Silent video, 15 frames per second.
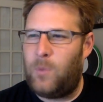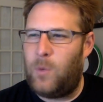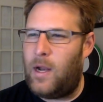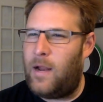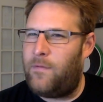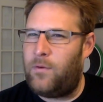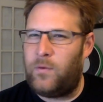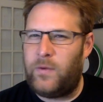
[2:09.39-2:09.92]

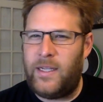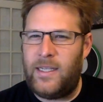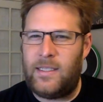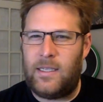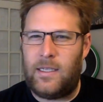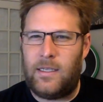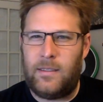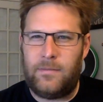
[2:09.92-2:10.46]
whatever
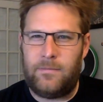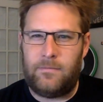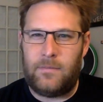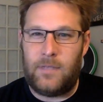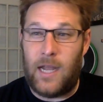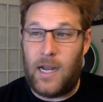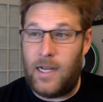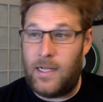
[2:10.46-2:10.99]
reason,
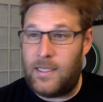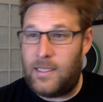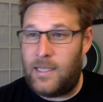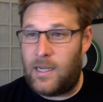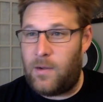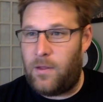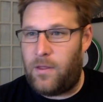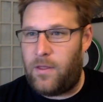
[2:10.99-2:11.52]
I didn't
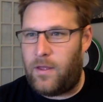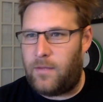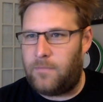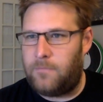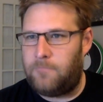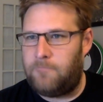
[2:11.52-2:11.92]
stick with it.